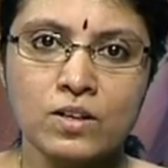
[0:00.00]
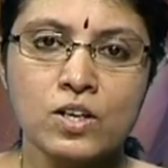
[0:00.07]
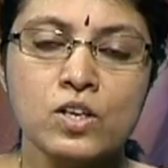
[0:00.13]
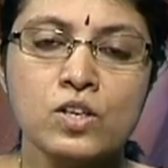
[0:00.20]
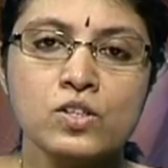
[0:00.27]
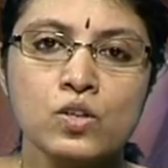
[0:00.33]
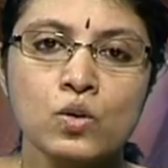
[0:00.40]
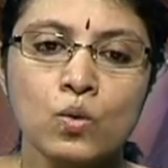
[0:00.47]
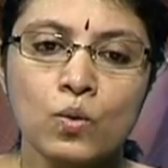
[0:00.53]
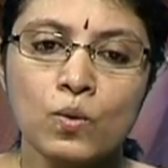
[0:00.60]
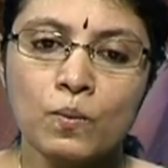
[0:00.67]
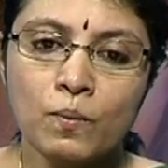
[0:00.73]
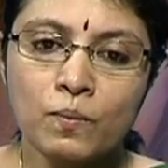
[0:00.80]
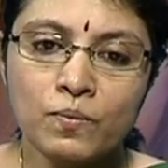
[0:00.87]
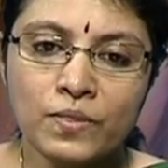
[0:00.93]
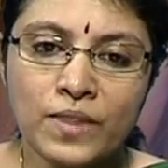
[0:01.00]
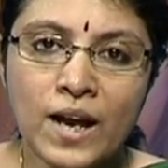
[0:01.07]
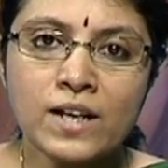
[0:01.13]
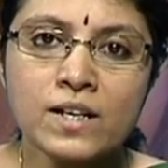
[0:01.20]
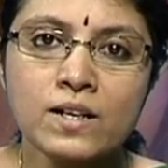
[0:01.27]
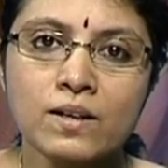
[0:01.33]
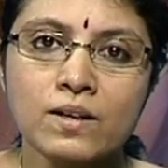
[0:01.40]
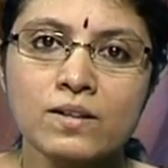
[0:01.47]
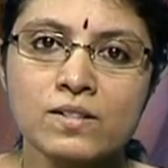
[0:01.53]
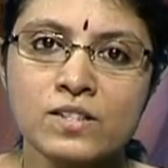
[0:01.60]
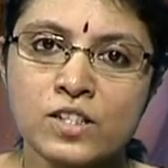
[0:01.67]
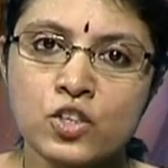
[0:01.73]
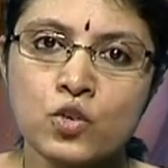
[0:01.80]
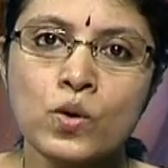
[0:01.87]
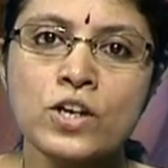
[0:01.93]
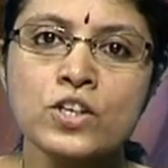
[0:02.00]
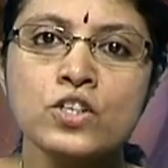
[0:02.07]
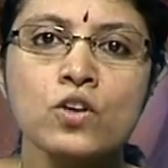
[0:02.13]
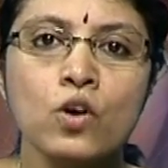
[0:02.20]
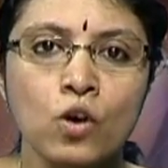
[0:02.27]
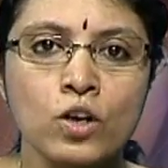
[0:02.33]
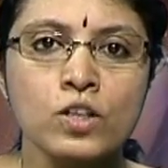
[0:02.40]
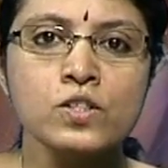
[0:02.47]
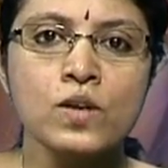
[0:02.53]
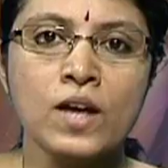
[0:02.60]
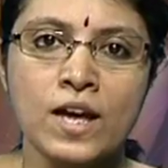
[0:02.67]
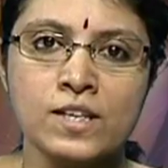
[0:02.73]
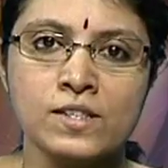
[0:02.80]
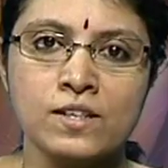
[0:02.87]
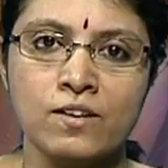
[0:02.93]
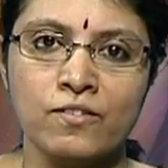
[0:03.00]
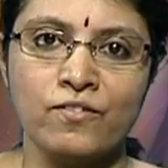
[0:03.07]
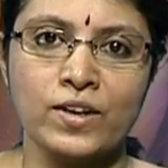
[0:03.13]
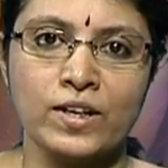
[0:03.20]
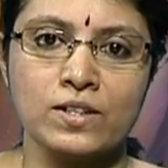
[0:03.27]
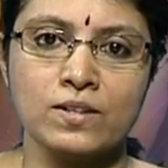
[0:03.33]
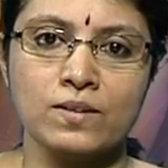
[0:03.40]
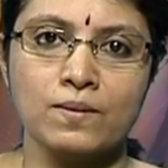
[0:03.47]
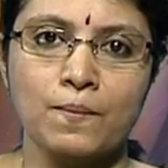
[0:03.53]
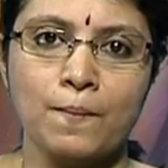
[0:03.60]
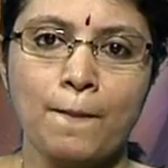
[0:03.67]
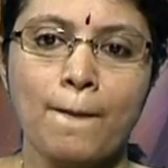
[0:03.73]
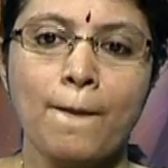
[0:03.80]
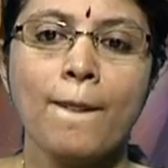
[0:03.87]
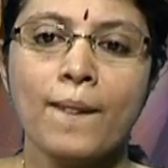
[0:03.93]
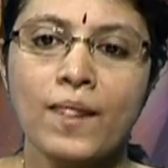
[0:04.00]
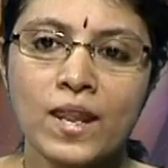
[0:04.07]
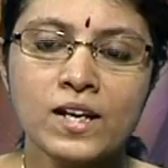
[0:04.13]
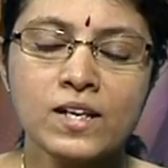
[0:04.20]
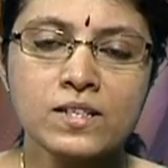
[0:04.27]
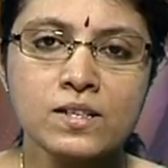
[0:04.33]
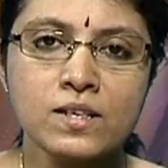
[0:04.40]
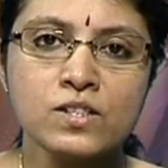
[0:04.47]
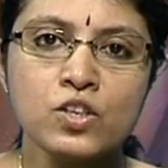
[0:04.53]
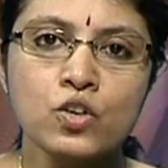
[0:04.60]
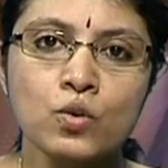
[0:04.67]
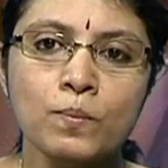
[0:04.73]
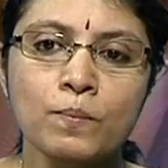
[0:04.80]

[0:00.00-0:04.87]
So that situation also has an effect. Let us assume